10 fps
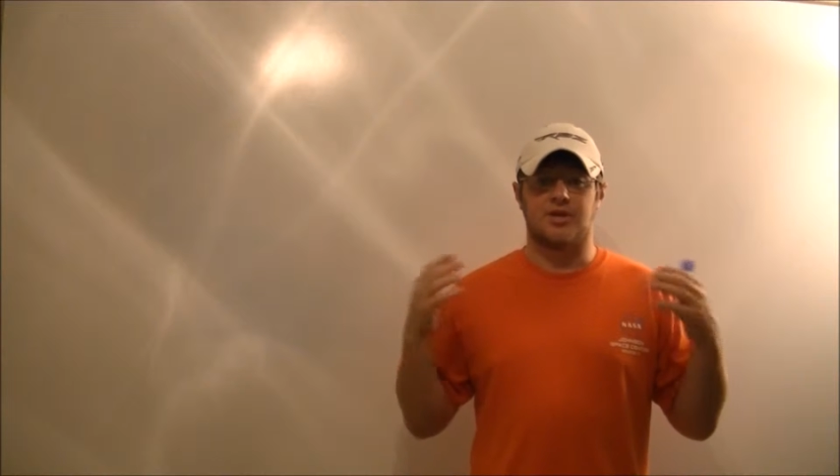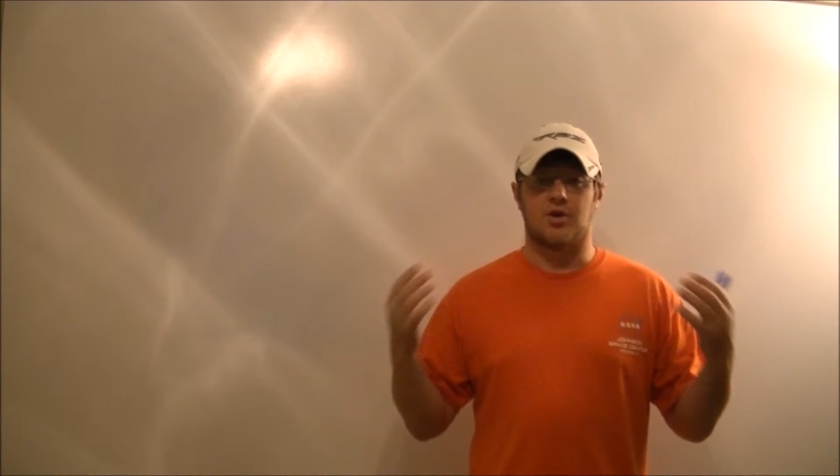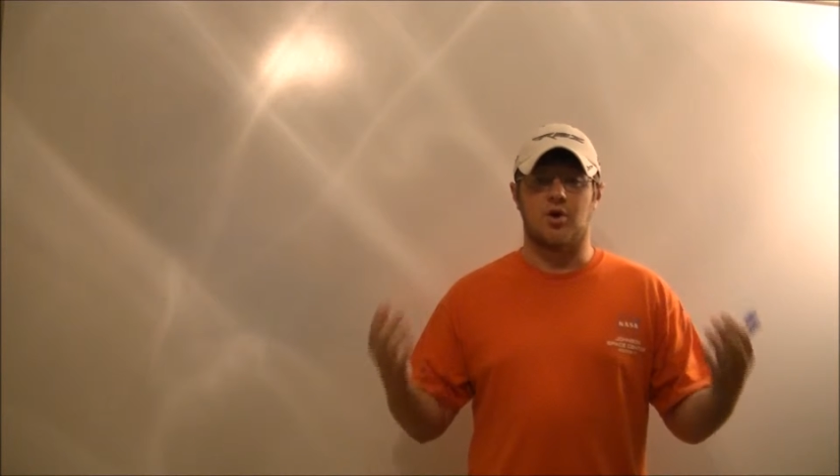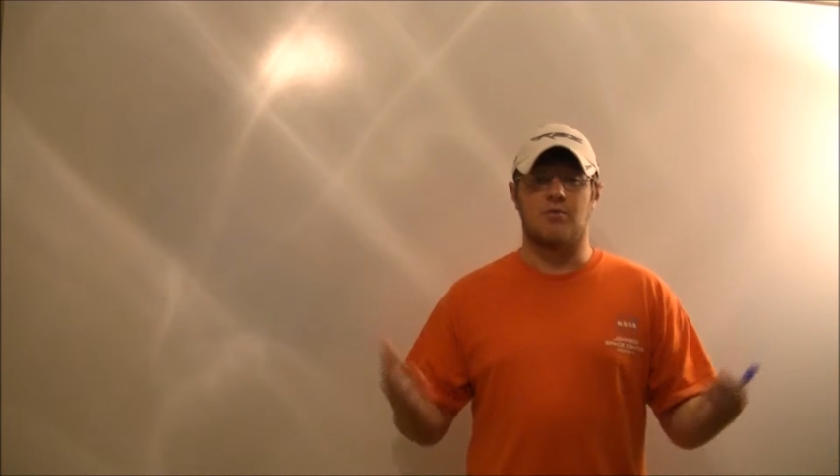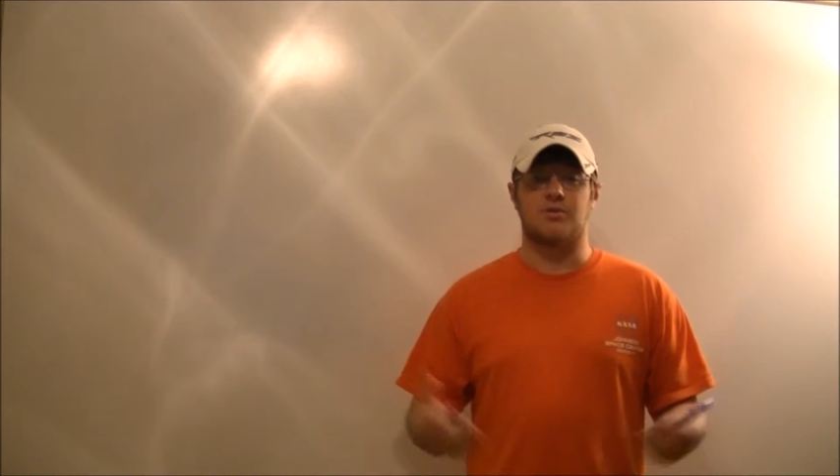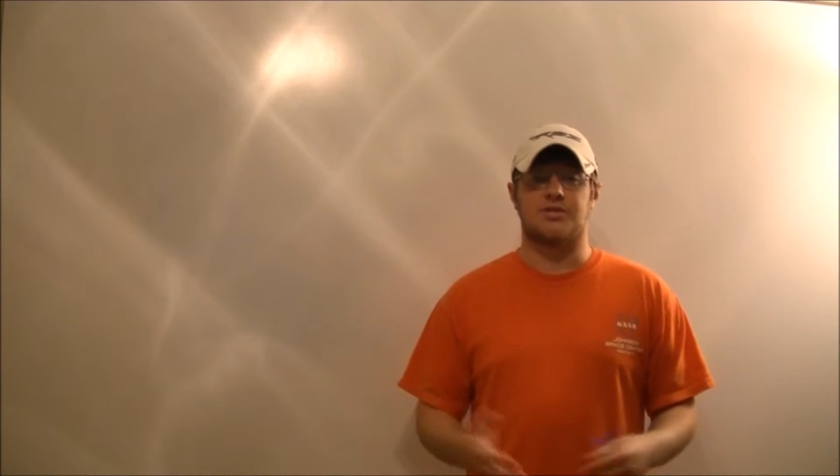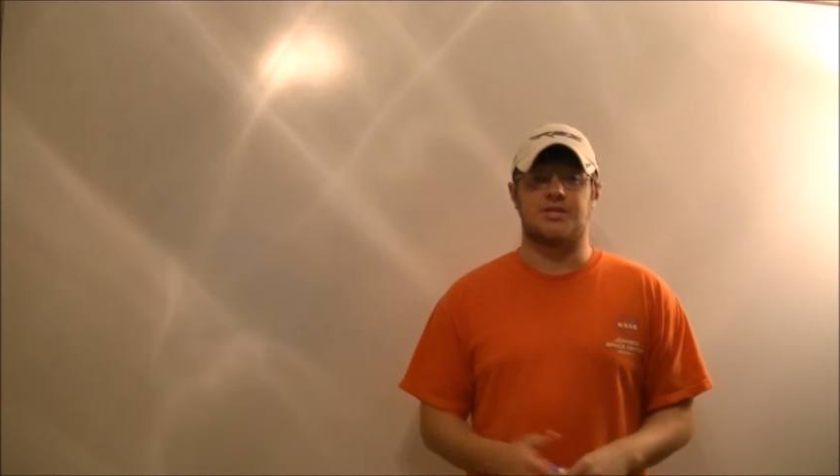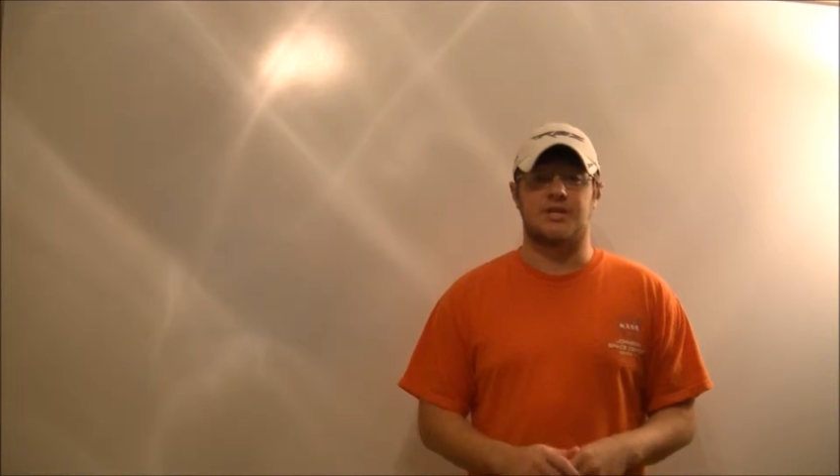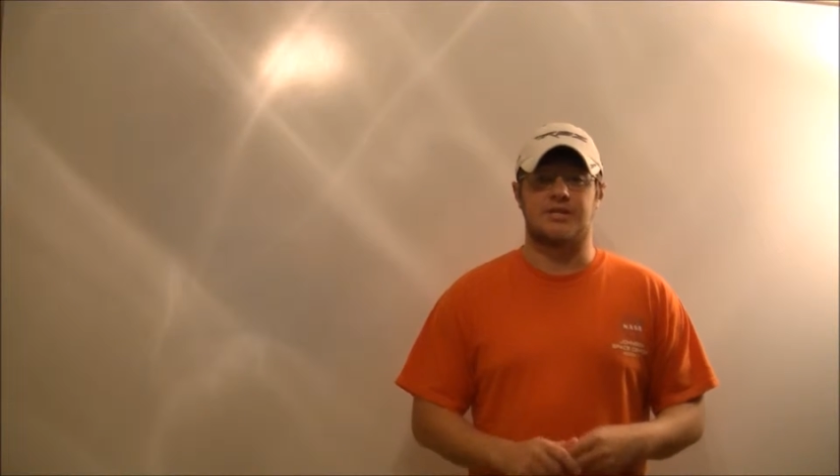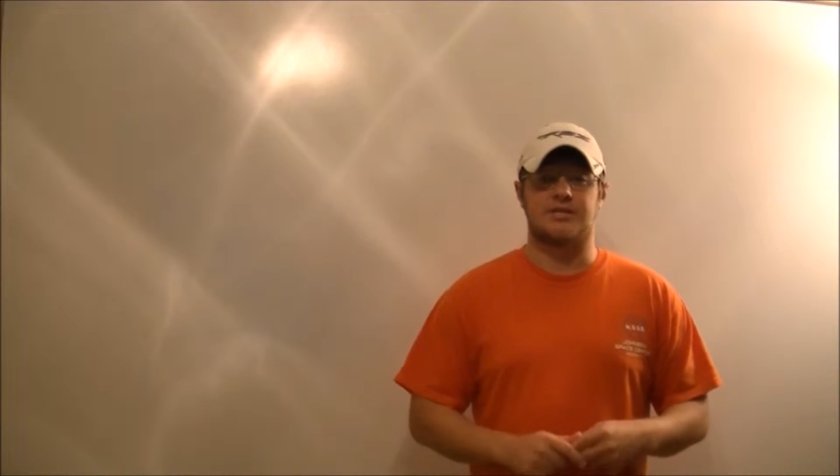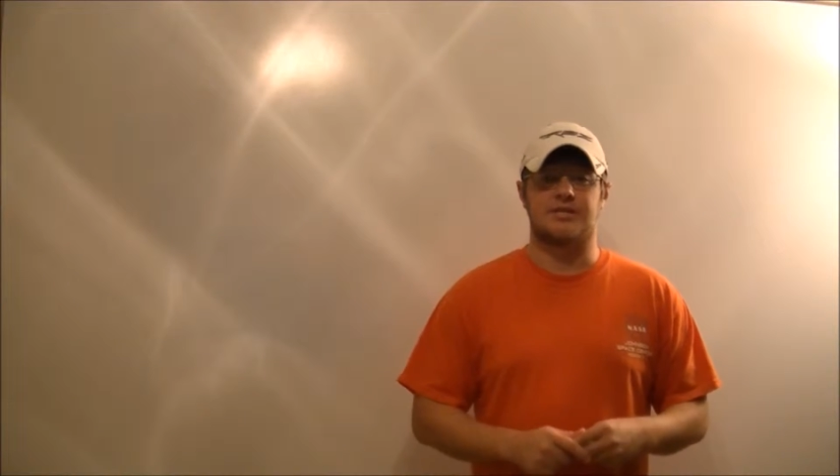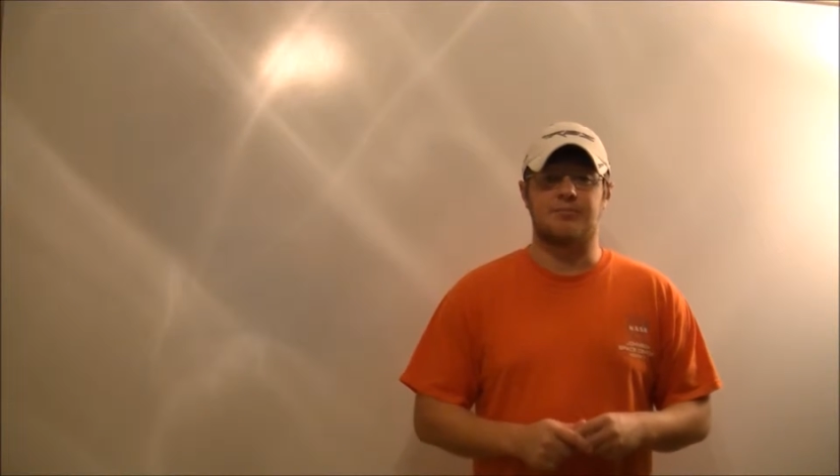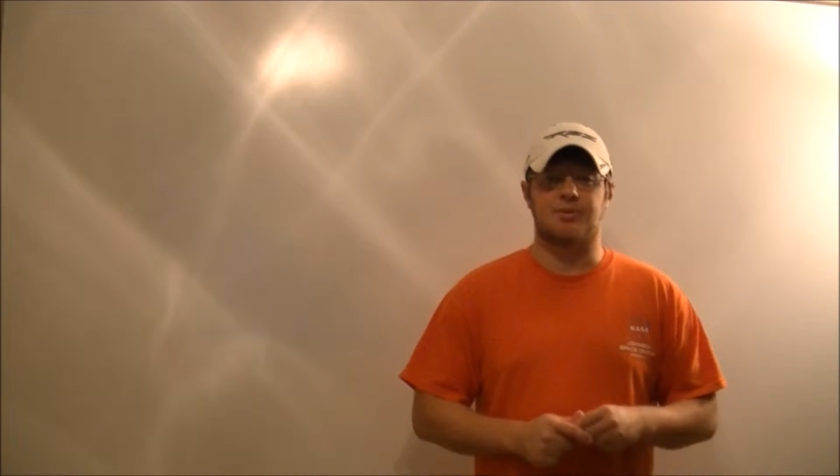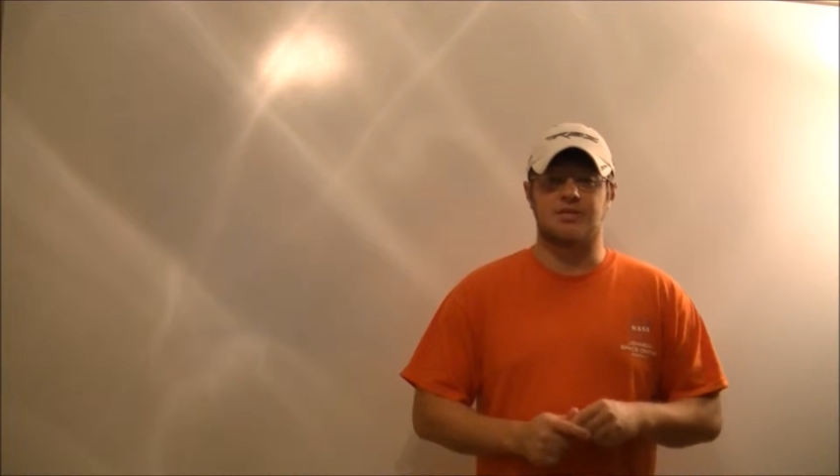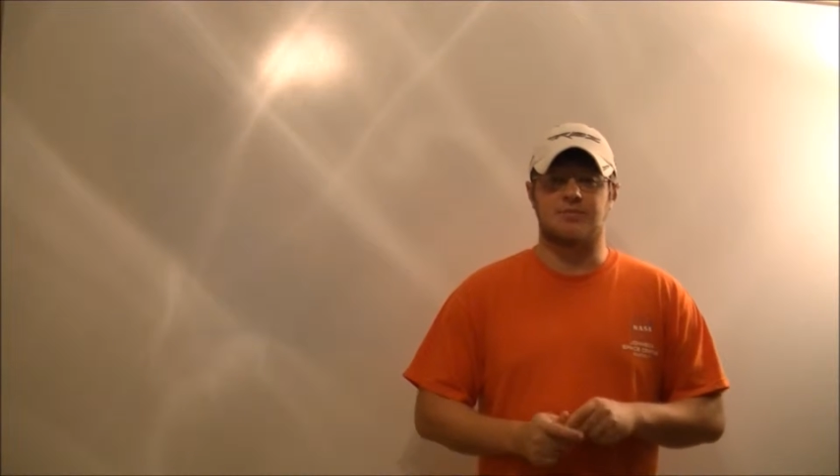almost C++
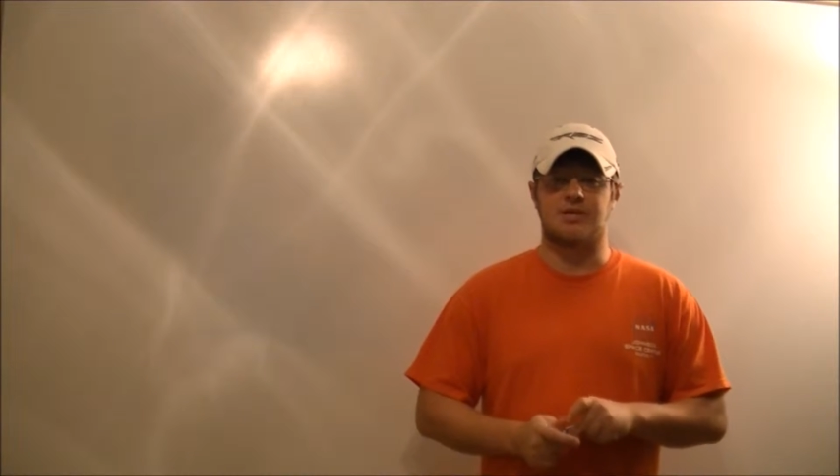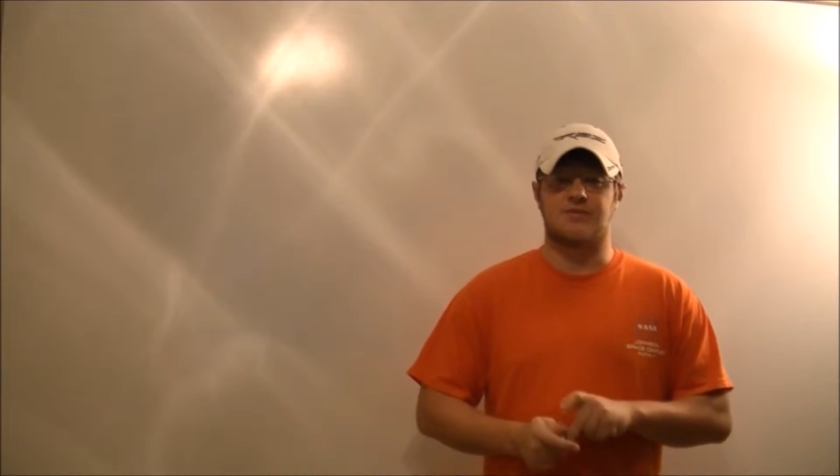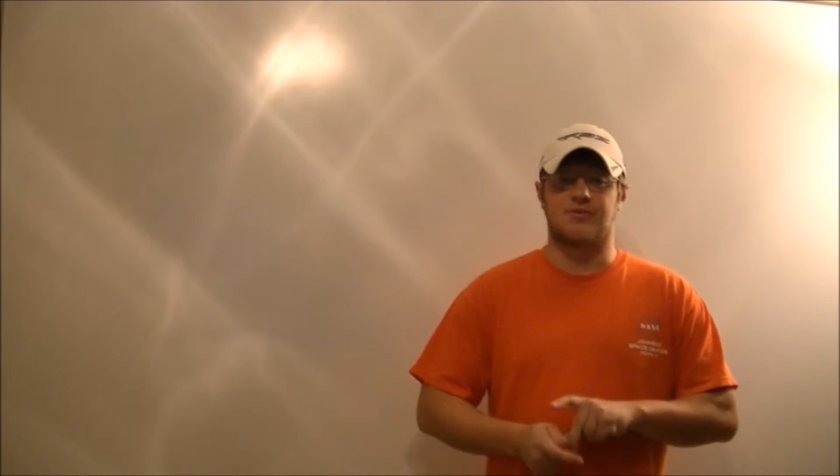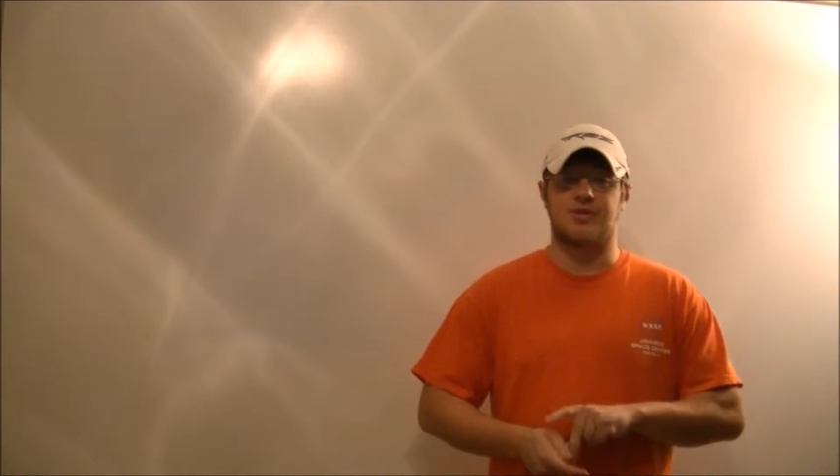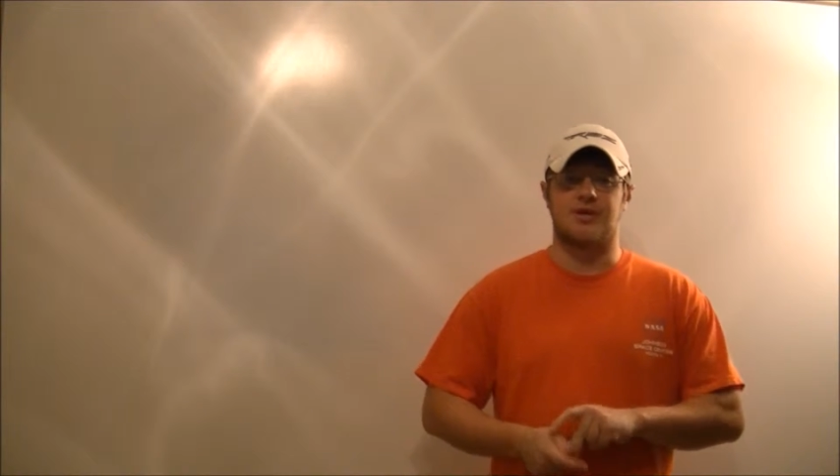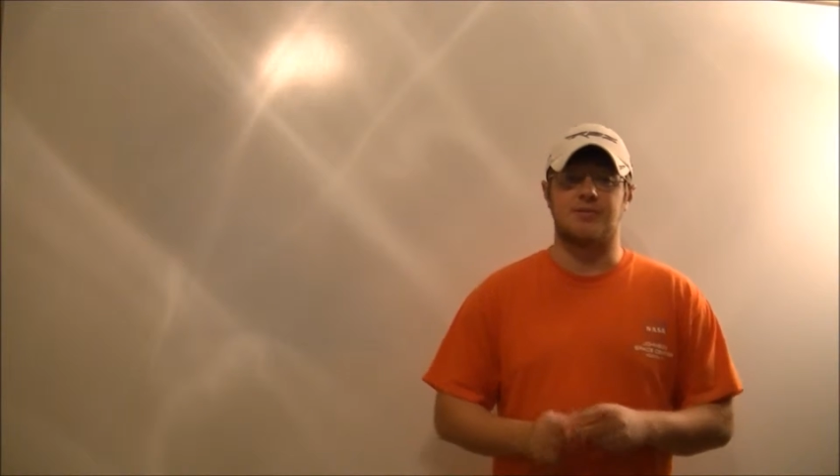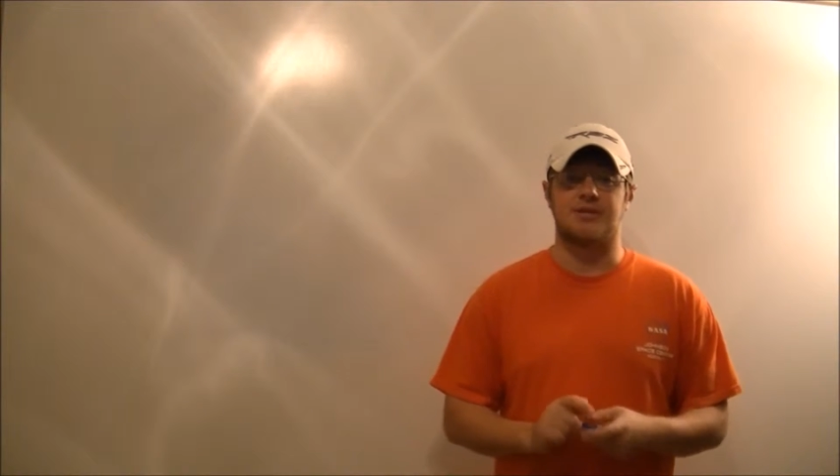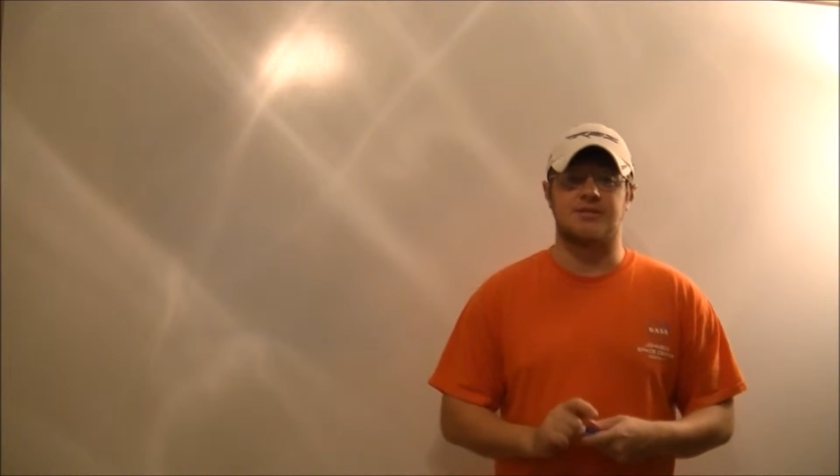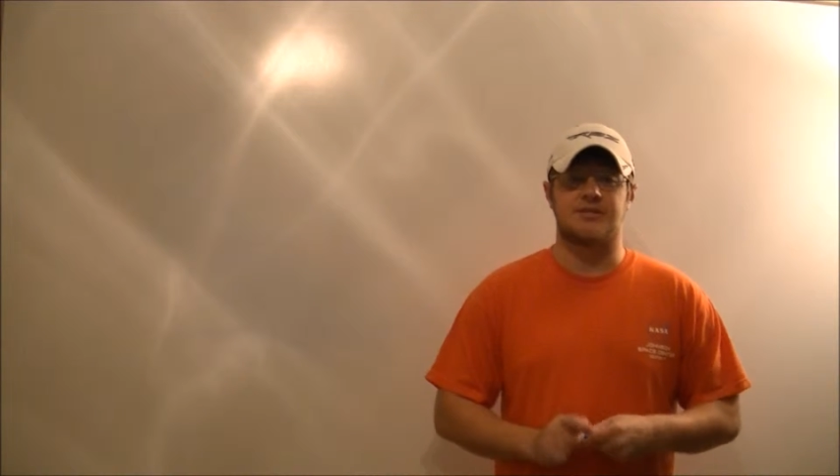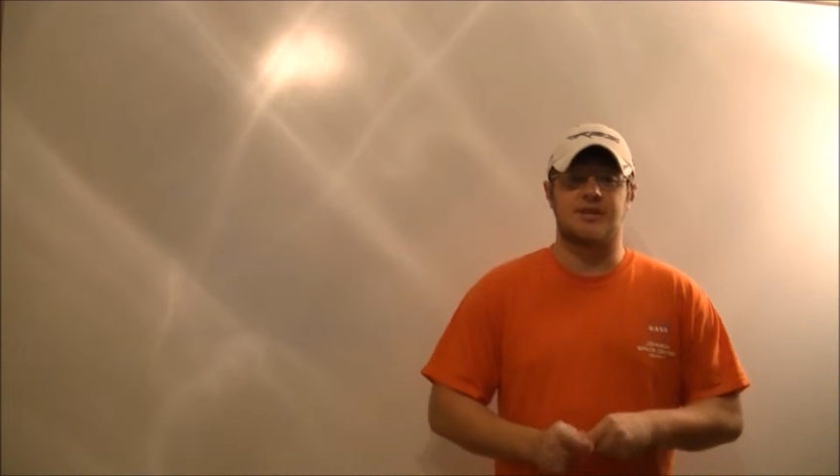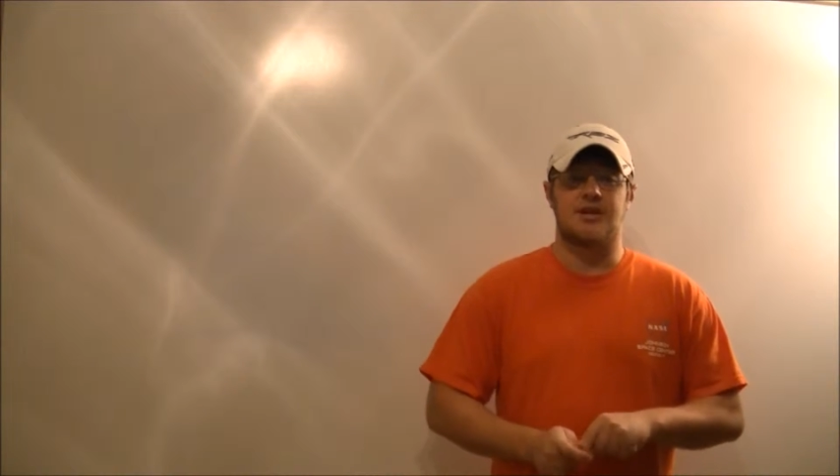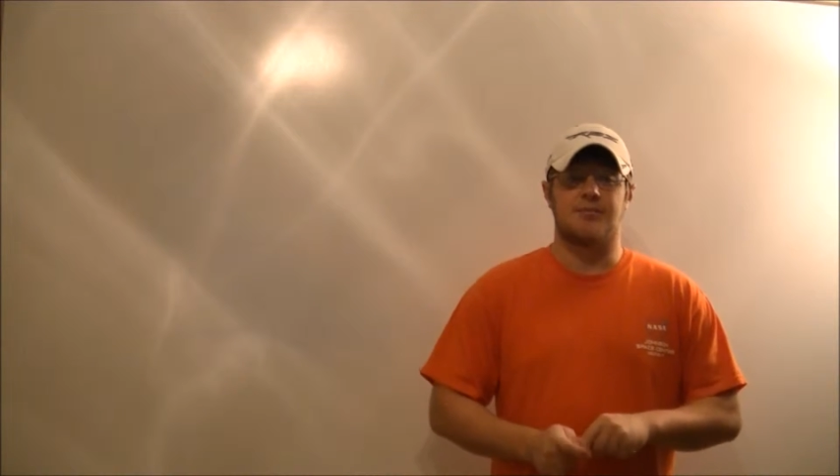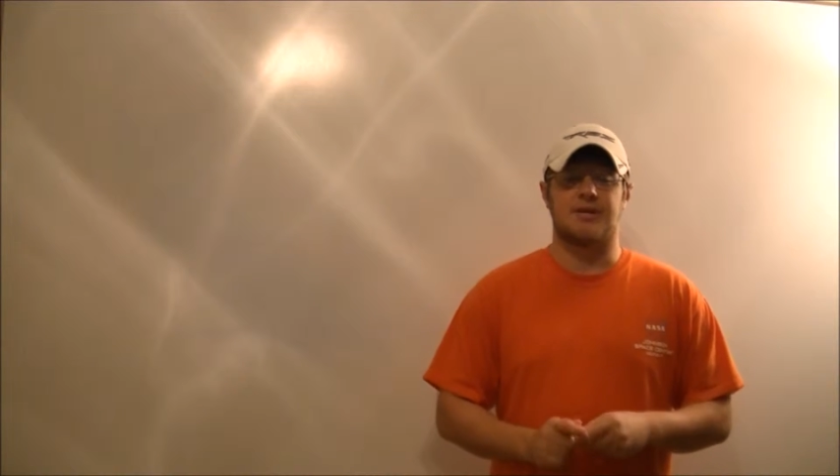for dummies,